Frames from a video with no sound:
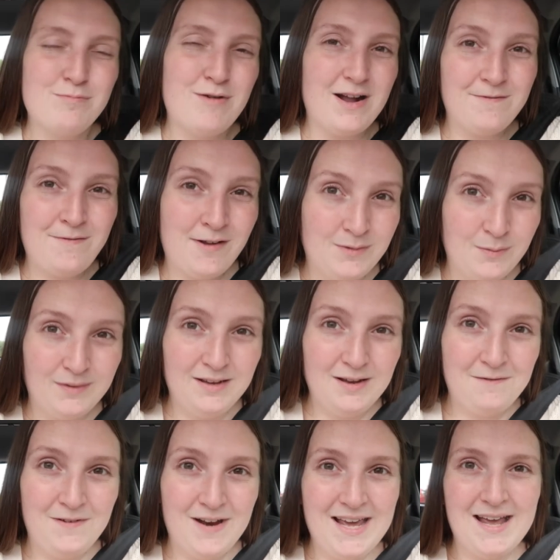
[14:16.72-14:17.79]
Breakfast was
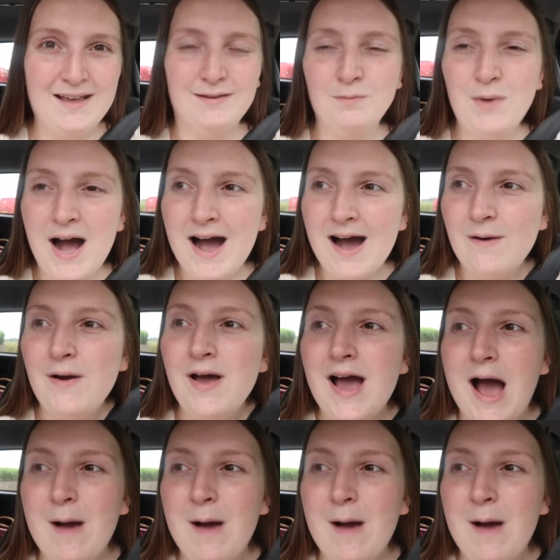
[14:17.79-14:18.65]
lovely as well,